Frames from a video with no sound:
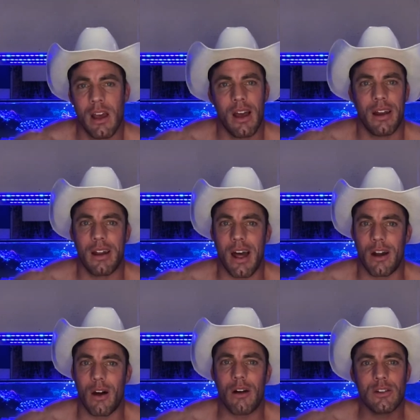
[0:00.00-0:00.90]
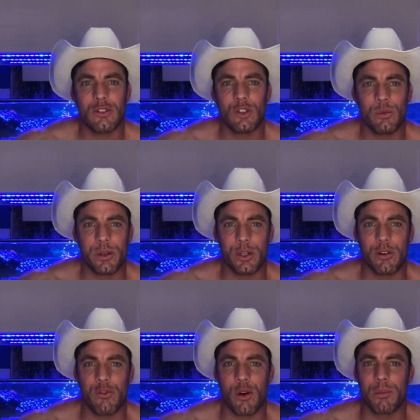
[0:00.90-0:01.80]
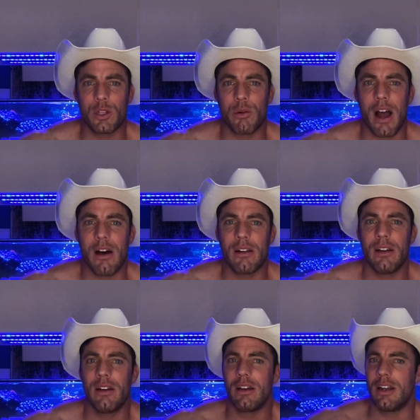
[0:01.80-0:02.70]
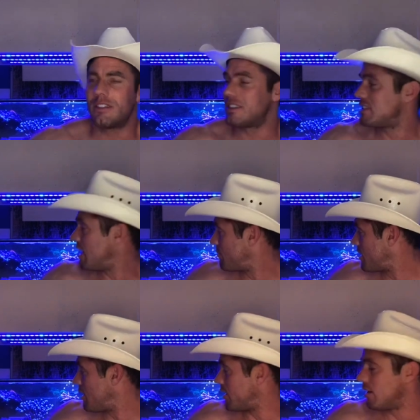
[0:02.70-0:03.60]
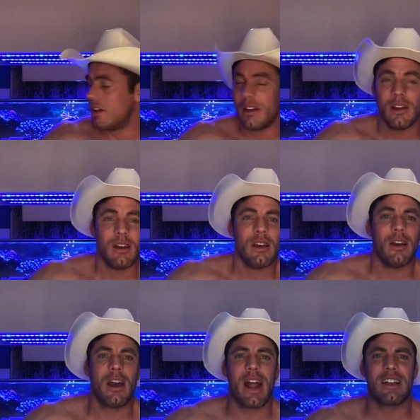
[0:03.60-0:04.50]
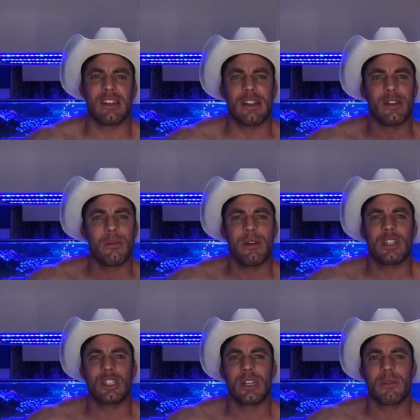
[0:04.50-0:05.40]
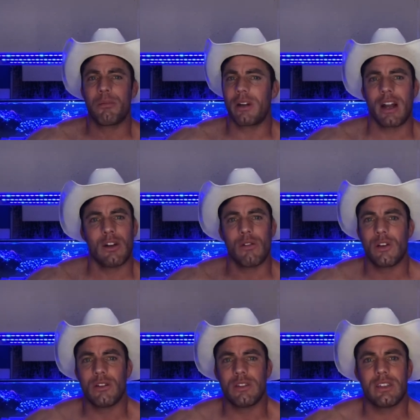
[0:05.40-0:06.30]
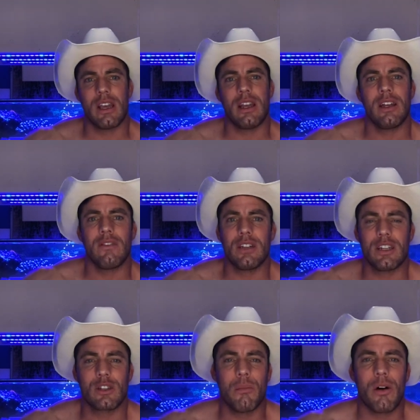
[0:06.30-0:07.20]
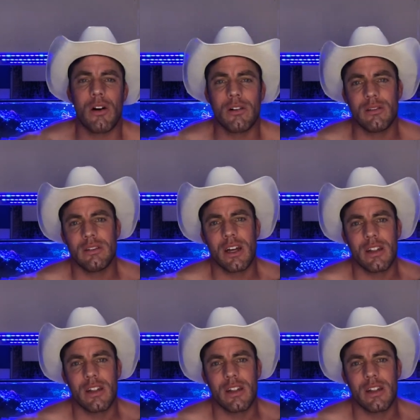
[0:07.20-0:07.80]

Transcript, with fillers: not at all. Super uniform throughout, it's the same color. It has a little bit of shimmer, but I don't notice any of the disco ball, none of